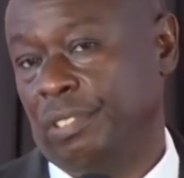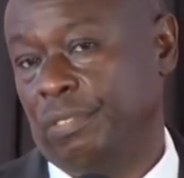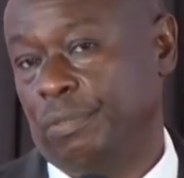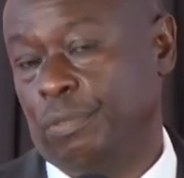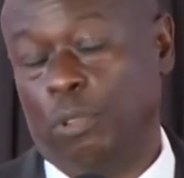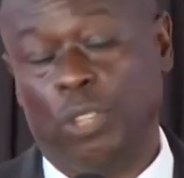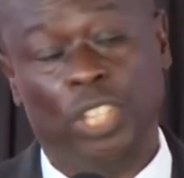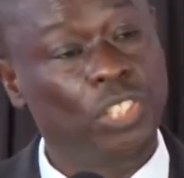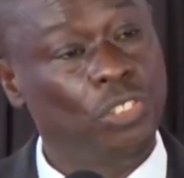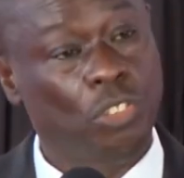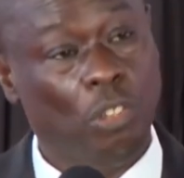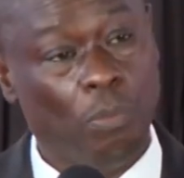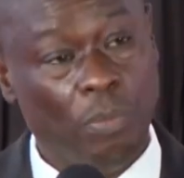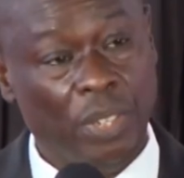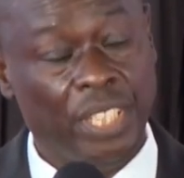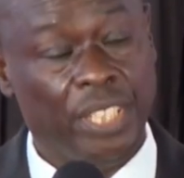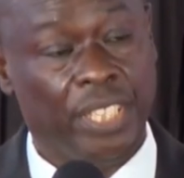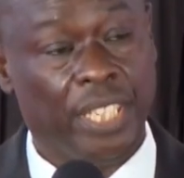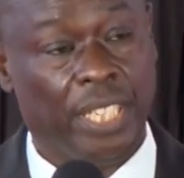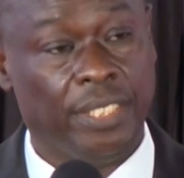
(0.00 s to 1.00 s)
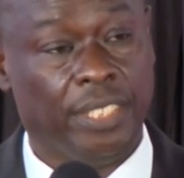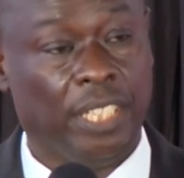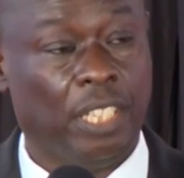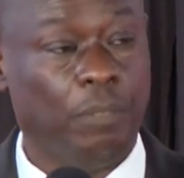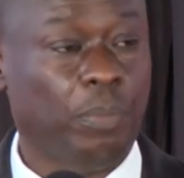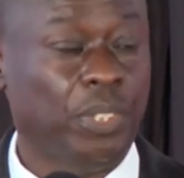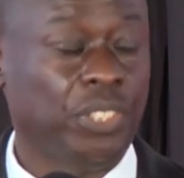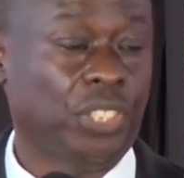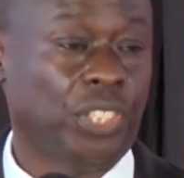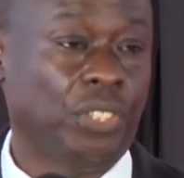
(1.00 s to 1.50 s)
for his tormentors
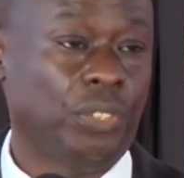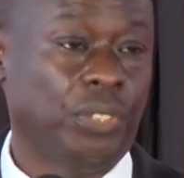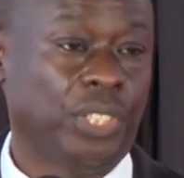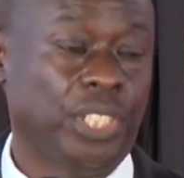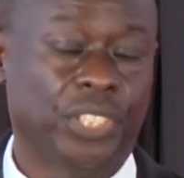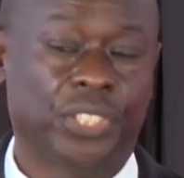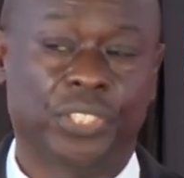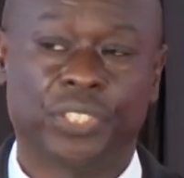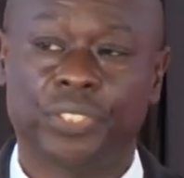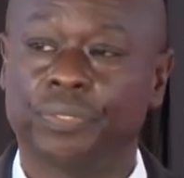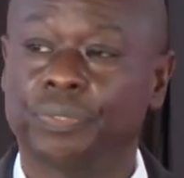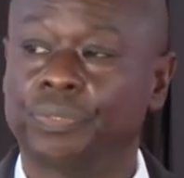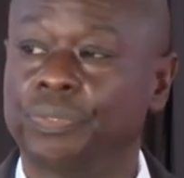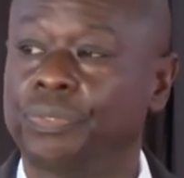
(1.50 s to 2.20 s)
and persecutors.